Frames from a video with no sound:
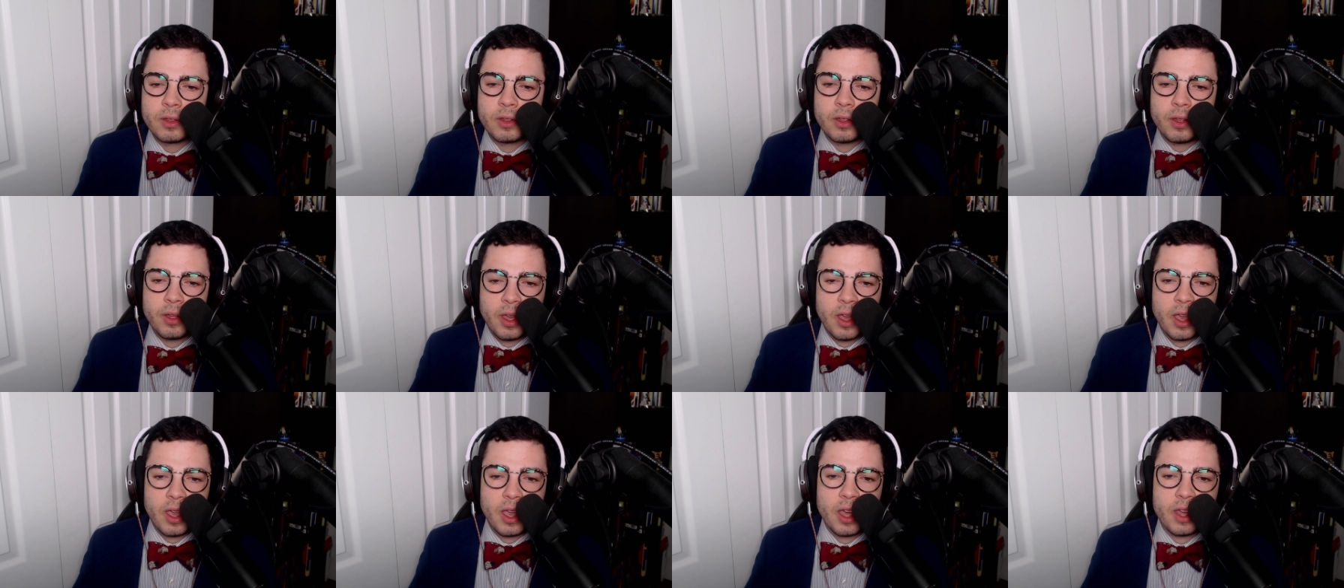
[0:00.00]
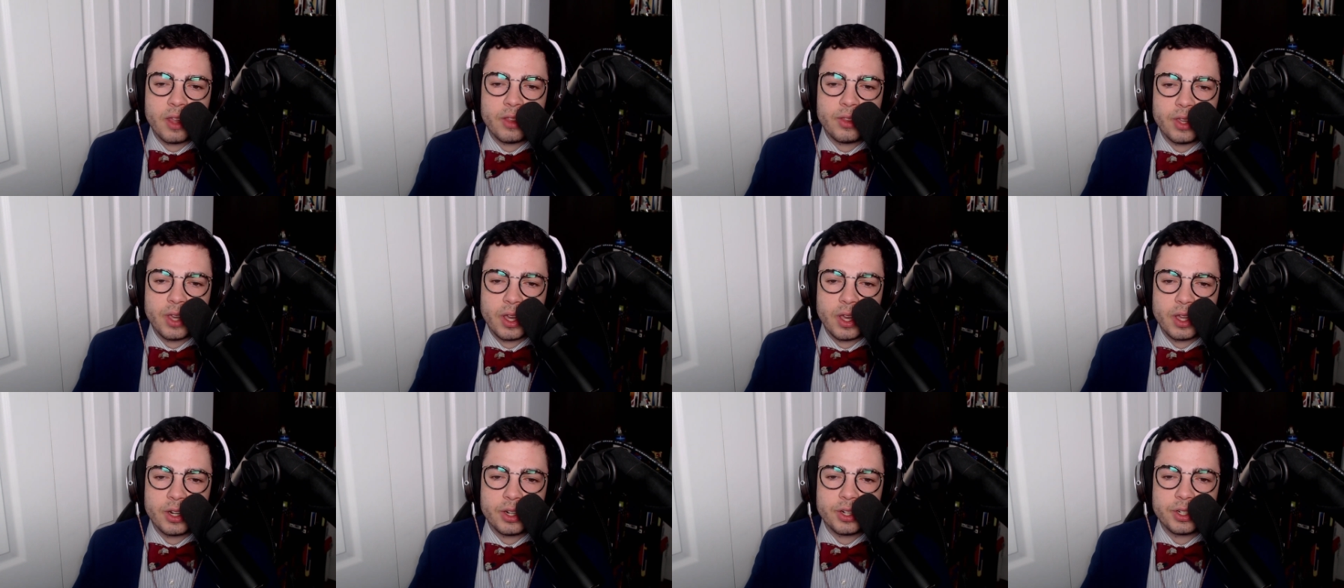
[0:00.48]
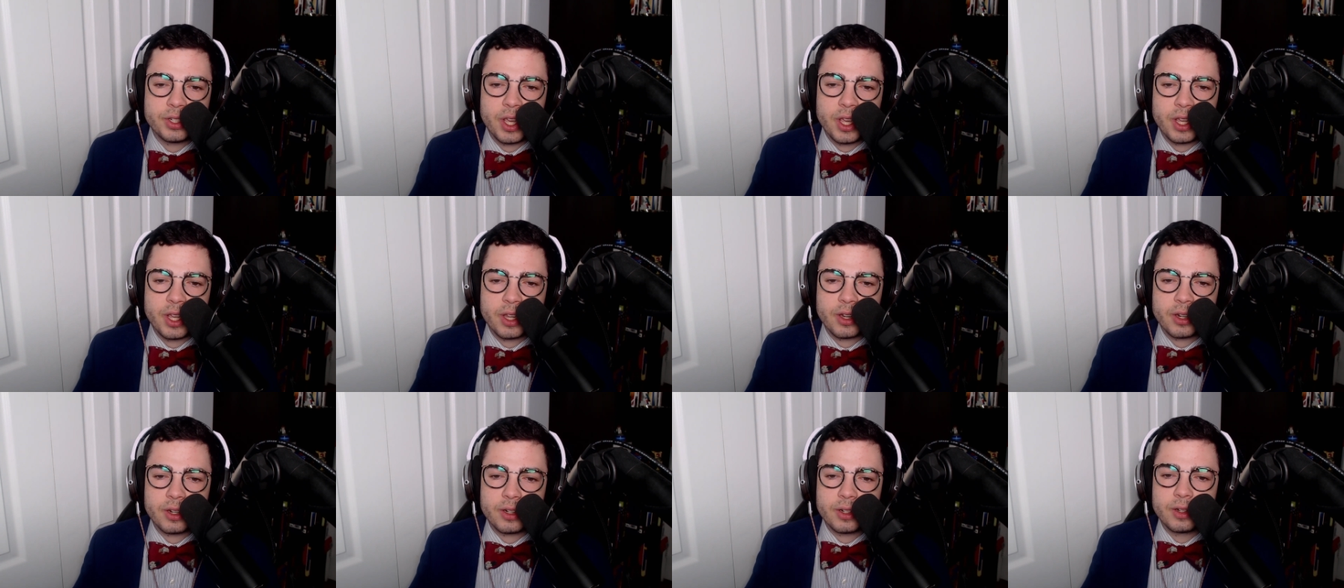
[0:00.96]
And the
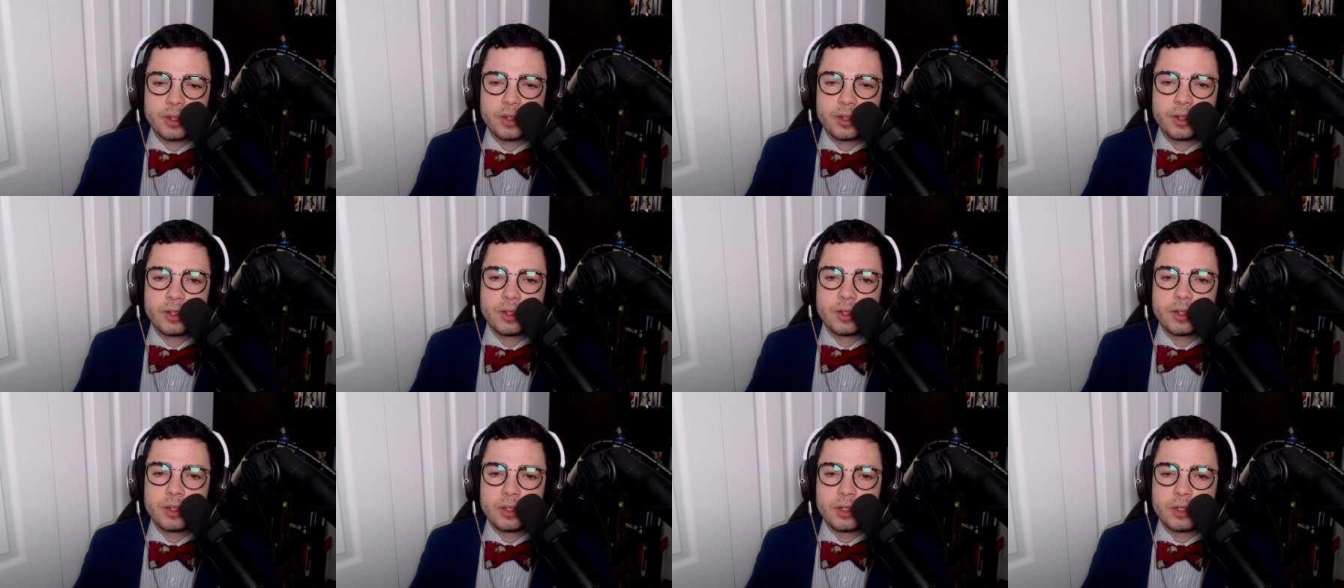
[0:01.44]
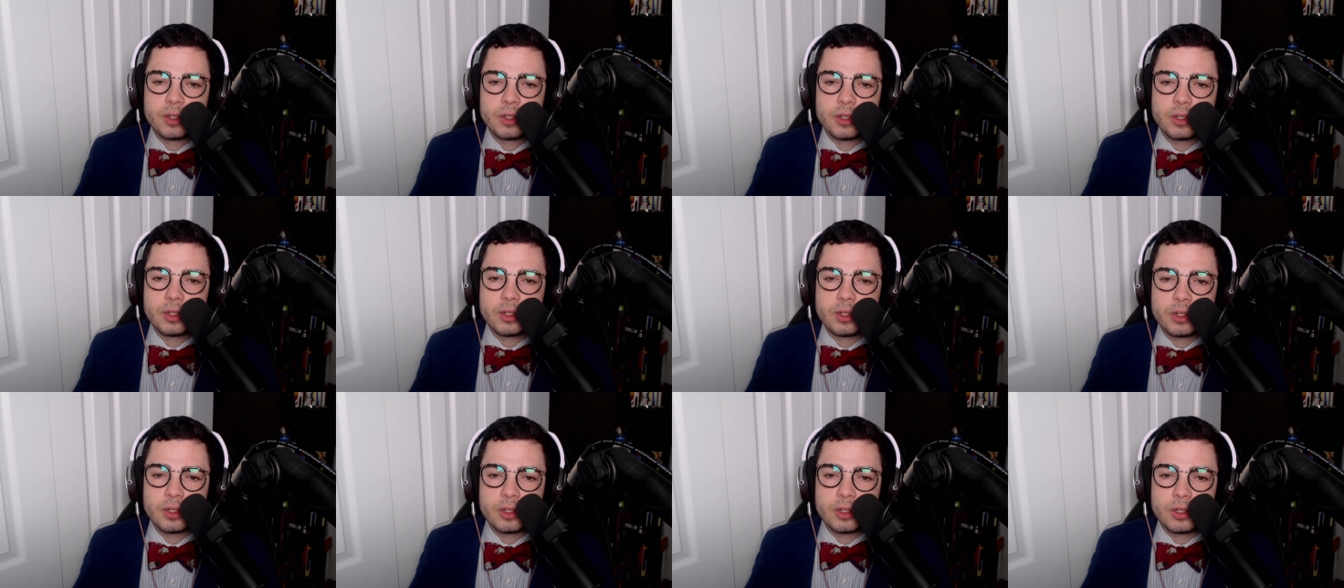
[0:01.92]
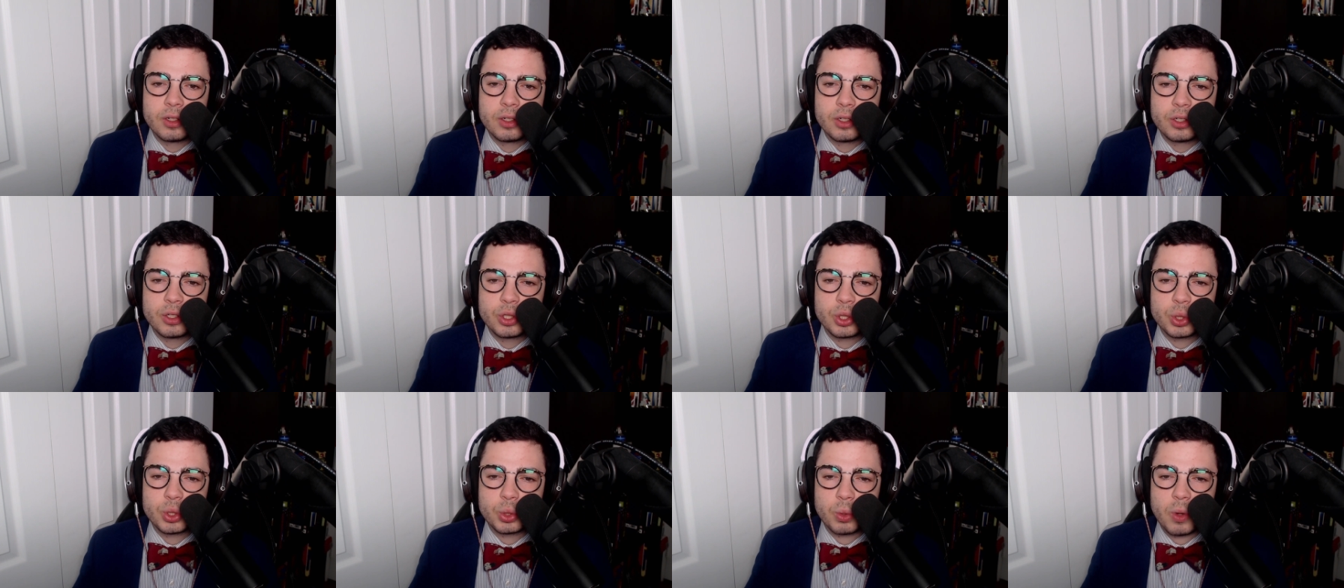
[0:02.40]
Undertaker
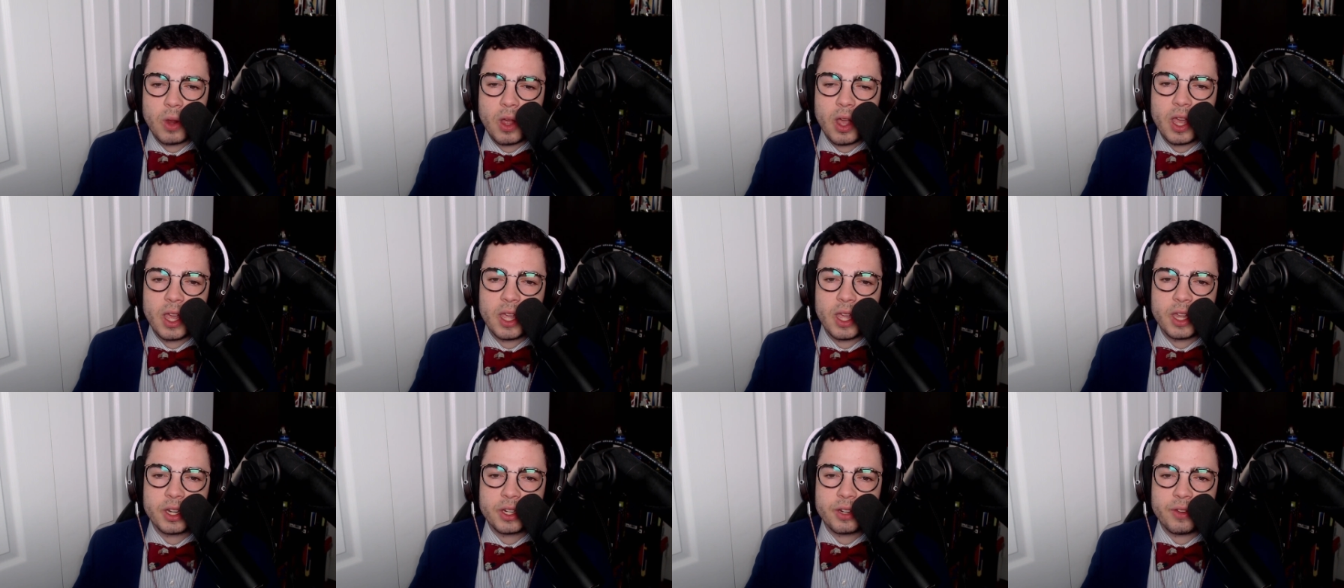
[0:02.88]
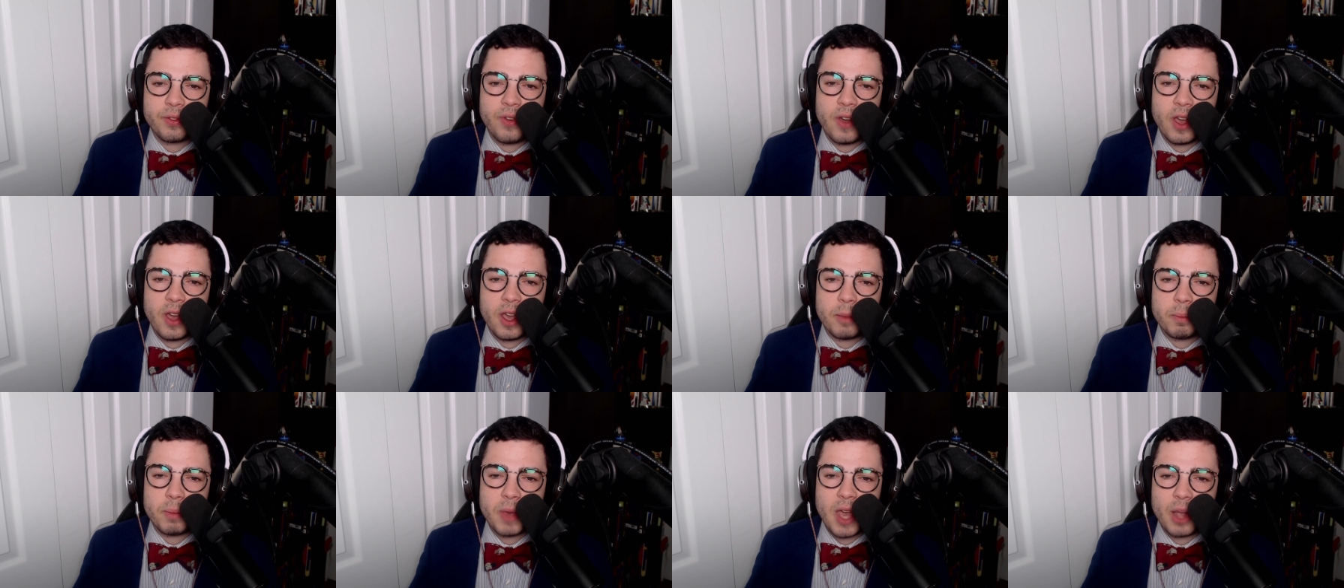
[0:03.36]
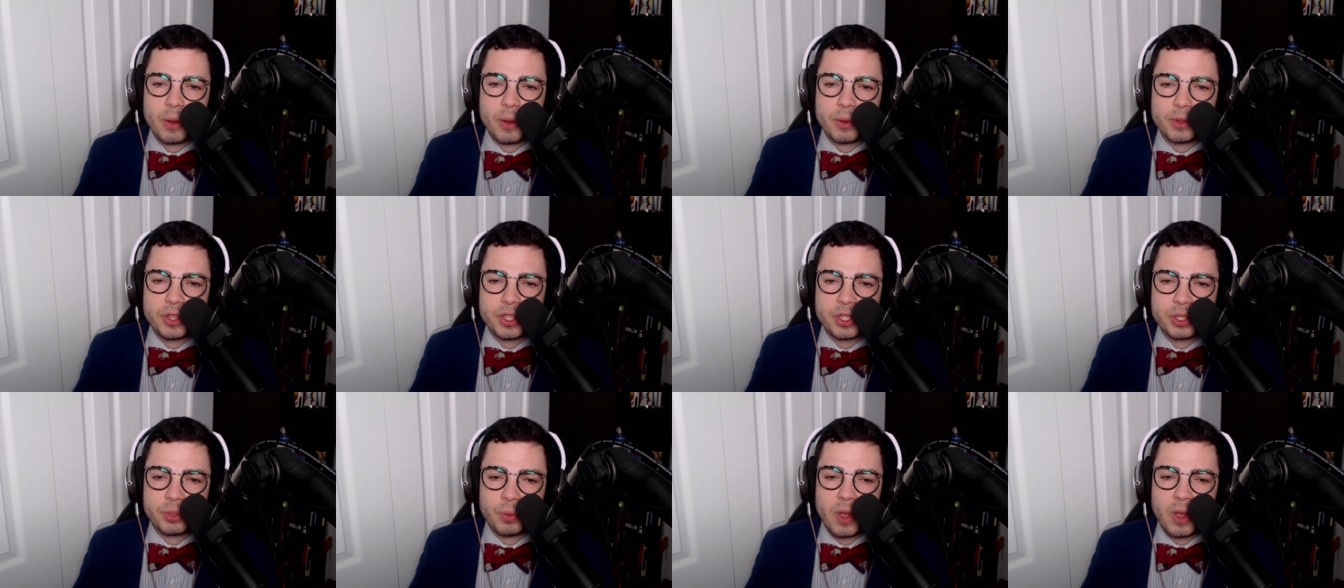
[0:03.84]
trying to fight back with
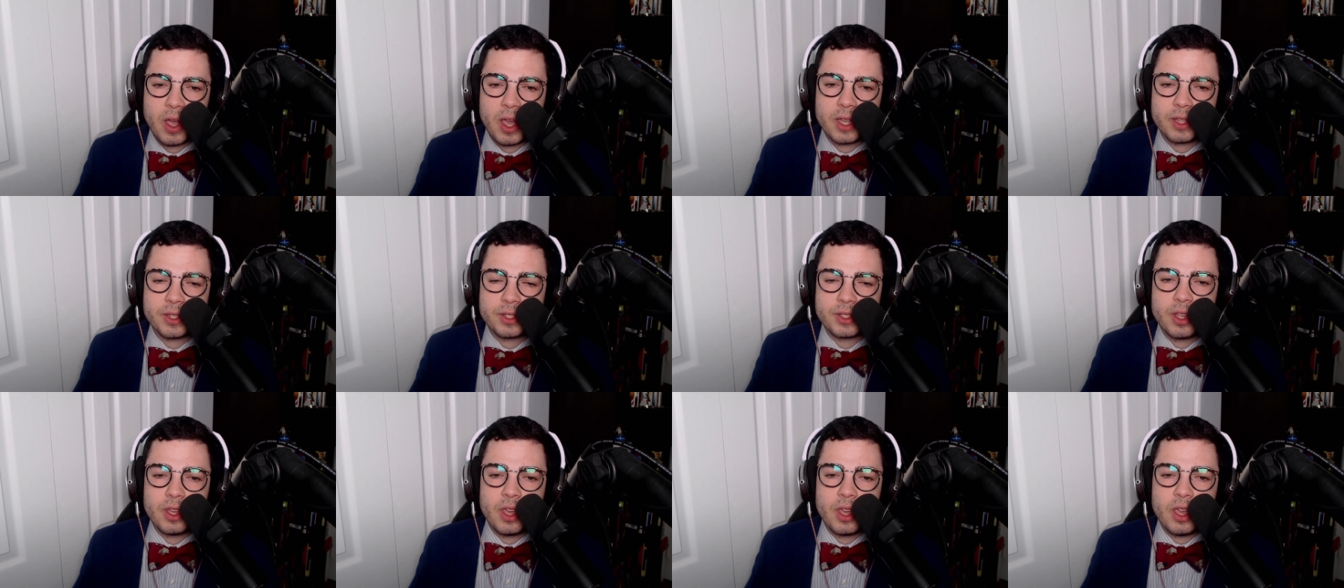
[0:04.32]
these rights.